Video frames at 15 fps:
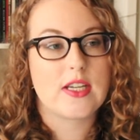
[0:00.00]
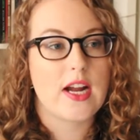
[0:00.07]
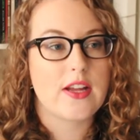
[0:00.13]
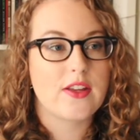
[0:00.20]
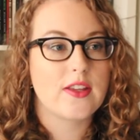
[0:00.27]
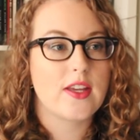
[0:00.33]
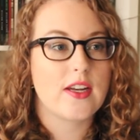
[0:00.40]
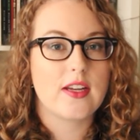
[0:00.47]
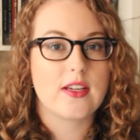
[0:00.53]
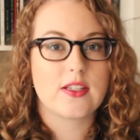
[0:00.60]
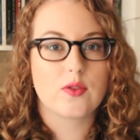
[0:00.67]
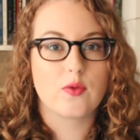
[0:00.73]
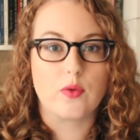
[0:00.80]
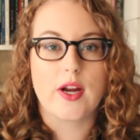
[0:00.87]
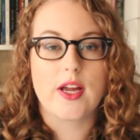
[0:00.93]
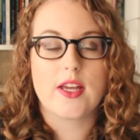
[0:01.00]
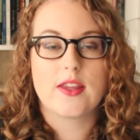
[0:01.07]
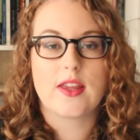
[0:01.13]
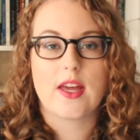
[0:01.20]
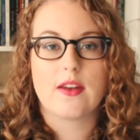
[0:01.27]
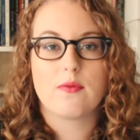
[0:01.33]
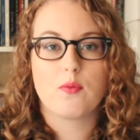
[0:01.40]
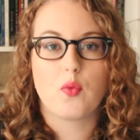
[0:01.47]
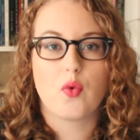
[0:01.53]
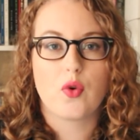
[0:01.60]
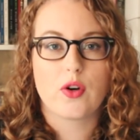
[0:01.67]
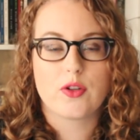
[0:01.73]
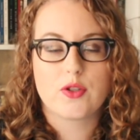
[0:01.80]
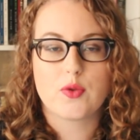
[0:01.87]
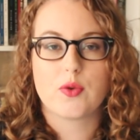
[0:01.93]
and I think that it's great that
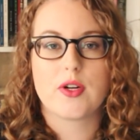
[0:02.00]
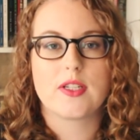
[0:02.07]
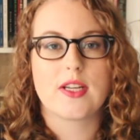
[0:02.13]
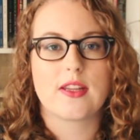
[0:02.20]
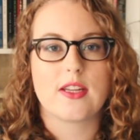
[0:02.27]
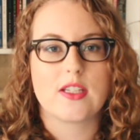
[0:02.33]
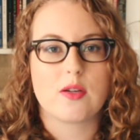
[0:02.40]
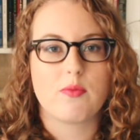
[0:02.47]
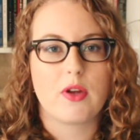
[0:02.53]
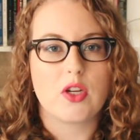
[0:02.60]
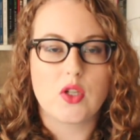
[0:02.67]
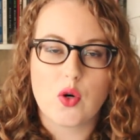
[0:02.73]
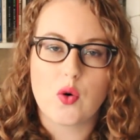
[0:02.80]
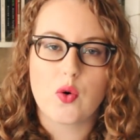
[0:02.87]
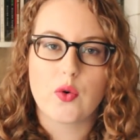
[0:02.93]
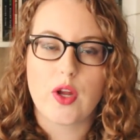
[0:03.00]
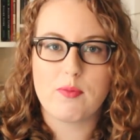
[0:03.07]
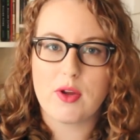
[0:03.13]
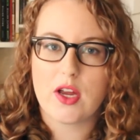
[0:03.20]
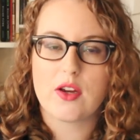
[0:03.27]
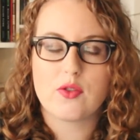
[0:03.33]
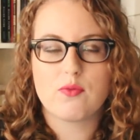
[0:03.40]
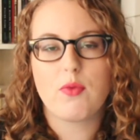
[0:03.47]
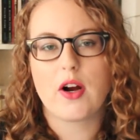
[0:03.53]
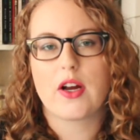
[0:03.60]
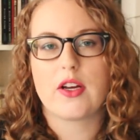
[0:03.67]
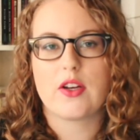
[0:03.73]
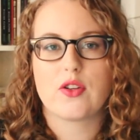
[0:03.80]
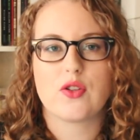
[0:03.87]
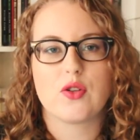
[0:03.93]
more stories like this are being told and being
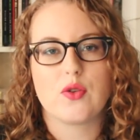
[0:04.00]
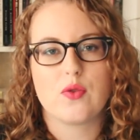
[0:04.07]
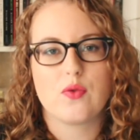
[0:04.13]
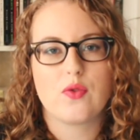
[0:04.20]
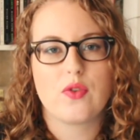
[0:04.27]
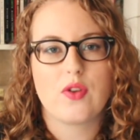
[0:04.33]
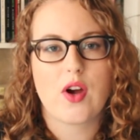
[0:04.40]
marketed to